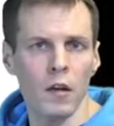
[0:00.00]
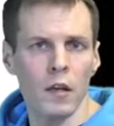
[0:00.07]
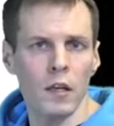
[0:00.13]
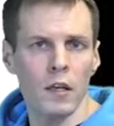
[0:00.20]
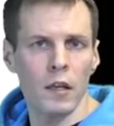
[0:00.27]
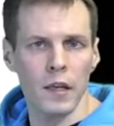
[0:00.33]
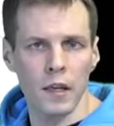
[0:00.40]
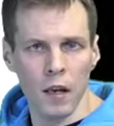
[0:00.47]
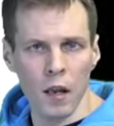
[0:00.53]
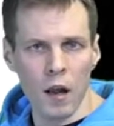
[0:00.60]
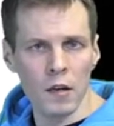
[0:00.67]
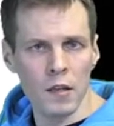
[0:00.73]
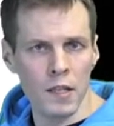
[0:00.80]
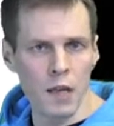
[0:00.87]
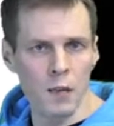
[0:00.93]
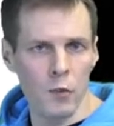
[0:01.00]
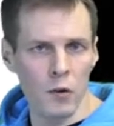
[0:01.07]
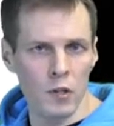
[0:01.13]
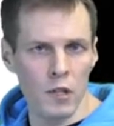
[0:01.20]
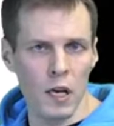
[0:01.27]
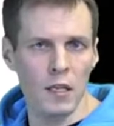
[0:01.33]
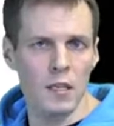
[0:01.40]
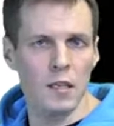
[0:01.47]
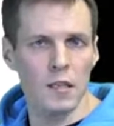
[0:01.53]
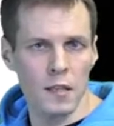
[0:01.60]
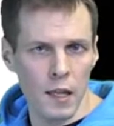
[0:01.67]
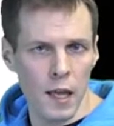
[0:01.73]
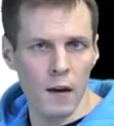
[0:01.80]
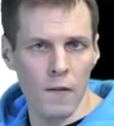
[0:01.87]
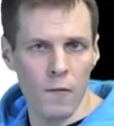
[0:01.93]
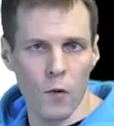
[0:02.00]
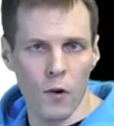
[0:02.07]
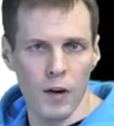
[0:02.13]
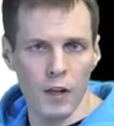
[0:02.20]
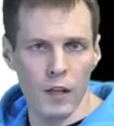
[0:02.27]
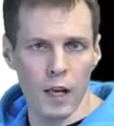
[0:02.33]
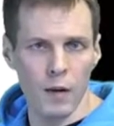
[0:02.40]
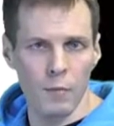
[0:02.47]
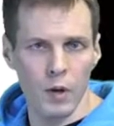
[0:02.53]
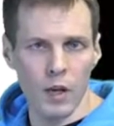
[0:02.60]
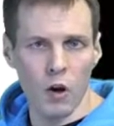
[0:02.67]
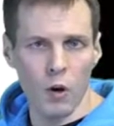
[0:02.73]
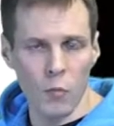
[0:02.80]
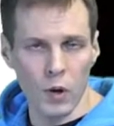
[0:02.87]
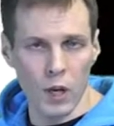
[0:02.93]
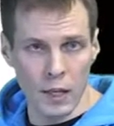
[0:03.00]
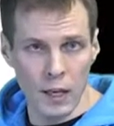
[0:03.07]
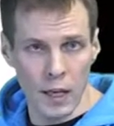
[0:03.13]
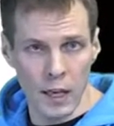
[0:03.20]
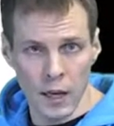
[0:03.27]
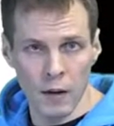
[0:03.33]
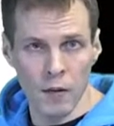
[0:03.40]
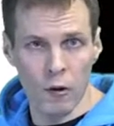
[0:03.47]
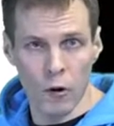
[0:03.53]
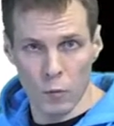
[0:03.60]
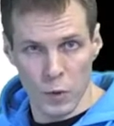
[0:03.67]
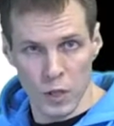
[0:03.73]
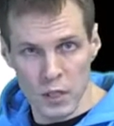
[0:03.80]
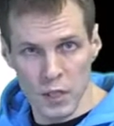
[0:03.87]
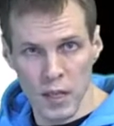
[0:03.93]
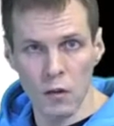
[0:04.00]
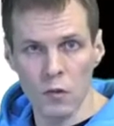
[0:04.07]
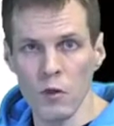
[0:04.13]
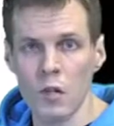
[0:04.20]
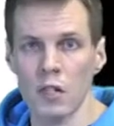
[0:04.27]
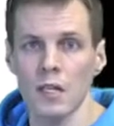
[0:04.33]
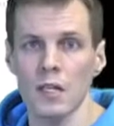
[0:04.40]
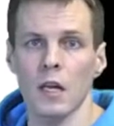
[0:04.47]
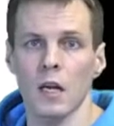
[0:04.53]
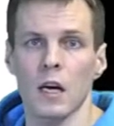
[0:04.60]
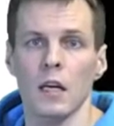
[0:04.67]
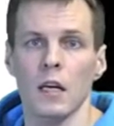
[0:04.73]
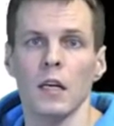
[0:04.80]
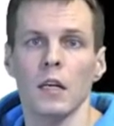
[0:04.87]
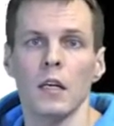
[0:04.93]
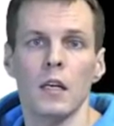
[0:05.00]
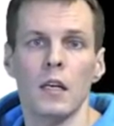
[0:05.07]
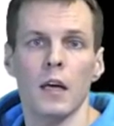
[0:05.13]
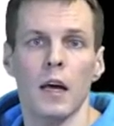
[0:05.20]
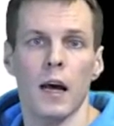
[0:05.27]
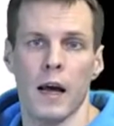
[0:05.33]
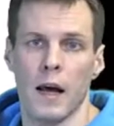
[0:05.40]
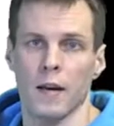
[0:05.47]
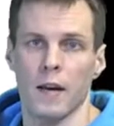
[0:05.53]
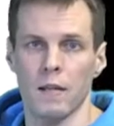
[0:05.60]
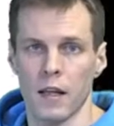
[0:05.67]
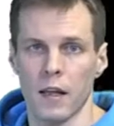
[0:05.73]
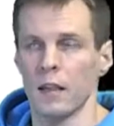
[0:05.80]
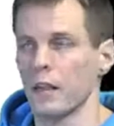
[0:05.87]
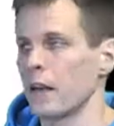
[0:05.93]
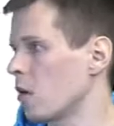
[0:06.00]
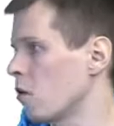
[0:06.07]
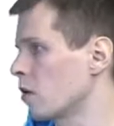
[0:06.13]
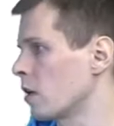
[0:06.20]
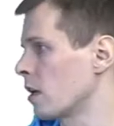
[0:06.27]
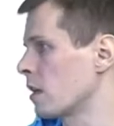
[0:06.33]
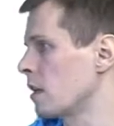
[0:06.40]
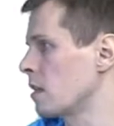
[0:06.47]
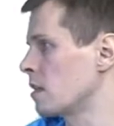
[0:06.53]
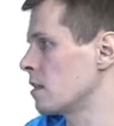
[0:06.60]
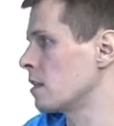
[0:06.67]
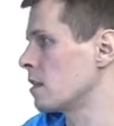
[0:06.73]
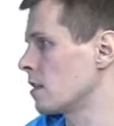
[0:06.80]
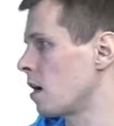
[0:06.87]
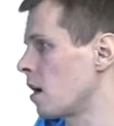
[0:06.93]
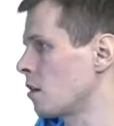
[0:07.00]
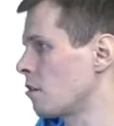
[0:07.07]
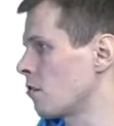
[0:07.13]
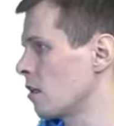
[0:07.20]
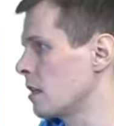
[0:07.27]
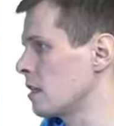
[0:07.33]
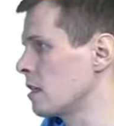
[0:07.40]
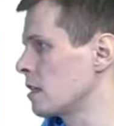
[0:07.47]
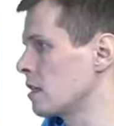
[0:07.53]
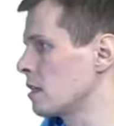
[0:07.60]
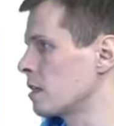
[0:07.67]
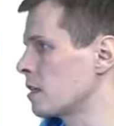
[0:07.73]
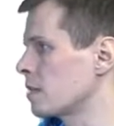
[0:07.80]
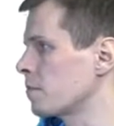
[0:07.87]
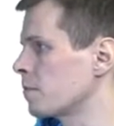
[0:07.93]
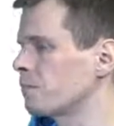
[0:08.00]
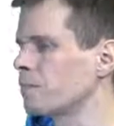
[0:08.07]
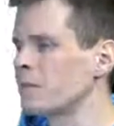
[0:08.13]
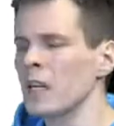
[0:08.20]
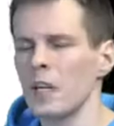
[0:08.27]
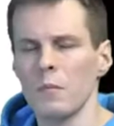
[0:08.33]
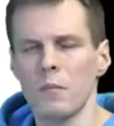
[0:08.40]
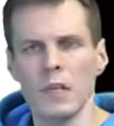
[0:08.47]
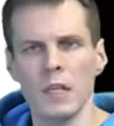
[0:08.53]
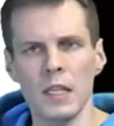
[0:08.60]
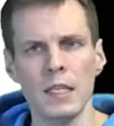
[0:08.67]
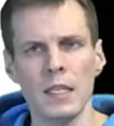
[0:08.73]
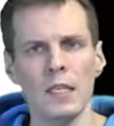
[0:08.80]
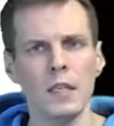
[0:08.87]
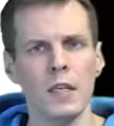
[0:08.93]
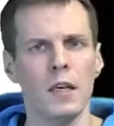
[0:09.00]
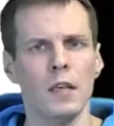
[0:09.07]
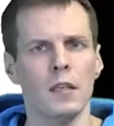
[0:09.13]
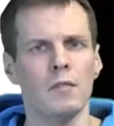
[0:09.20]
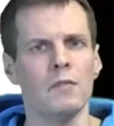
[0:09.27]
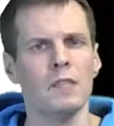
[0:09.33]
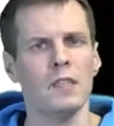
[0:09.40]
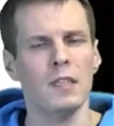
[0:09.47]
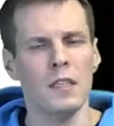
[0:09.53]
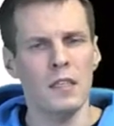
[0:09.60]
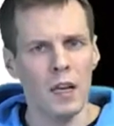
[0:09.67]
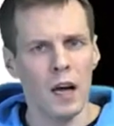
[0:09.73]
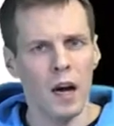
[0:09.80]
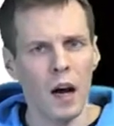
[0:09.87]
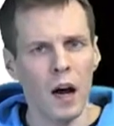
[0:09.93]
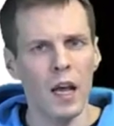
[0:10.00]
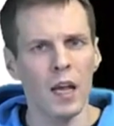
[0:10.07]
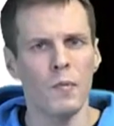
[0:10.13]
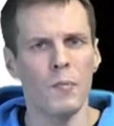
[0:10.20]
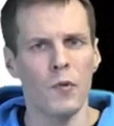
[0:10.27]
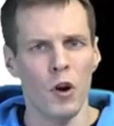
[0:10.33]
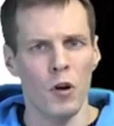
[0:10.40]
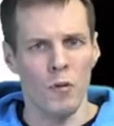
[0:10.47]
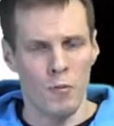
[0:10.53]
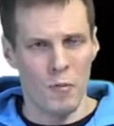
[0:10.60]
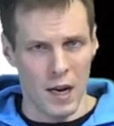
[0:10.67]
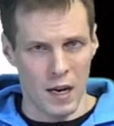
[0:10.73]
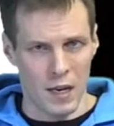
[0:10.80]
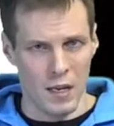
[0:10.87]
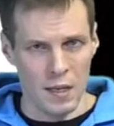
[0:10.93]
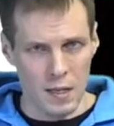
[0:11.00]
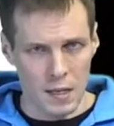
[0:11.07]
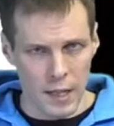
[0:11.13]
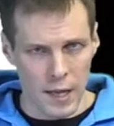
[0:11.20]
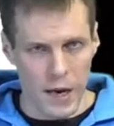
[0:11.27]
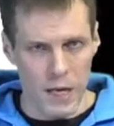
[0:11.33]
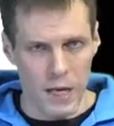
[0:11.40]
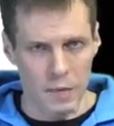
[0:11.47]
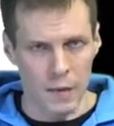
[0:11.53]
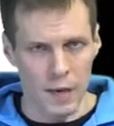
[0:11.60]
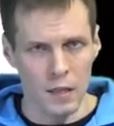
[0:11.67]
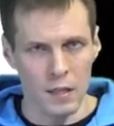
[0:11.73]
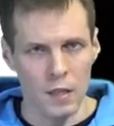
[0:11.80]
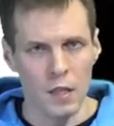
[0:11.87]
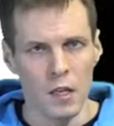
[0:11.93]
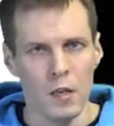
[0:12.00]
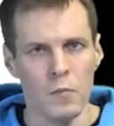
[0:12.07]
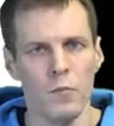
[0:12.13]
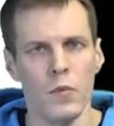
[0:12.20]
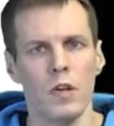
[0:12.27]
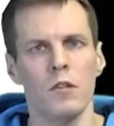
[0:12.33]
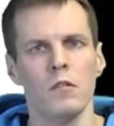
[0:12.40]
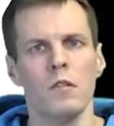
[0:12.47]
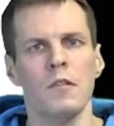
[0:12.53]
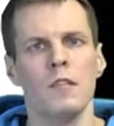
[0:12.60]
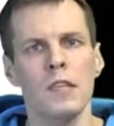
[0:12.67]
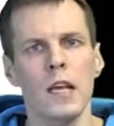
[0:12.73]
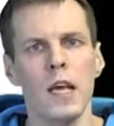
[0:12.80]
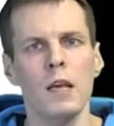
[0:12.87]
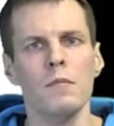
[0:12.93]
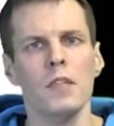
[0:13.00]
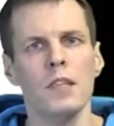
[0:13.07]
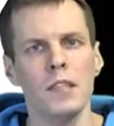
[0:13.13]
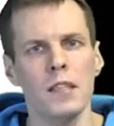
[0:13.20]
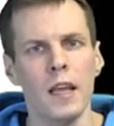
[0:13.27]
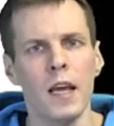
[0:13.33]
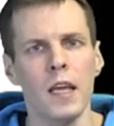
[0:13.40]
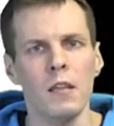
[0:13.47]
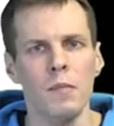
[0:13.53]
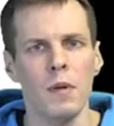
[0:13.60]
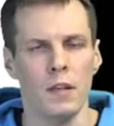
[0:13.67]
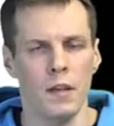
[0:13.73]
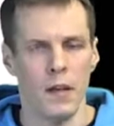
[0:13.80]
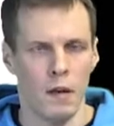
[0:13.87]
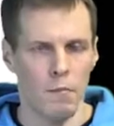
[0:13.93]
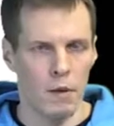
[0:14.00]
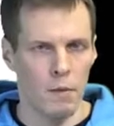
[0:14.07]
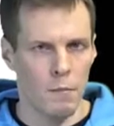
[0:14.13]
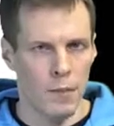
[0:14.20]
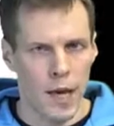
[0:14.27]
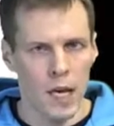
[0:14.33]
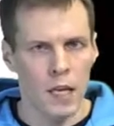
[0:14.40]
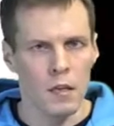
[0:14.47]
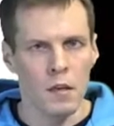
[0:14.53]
in large sample sizes, therefore it can be completely ignored, which they do in the study, and then they look at these other indices. But this is a highly problematic statement, because the same statement can be made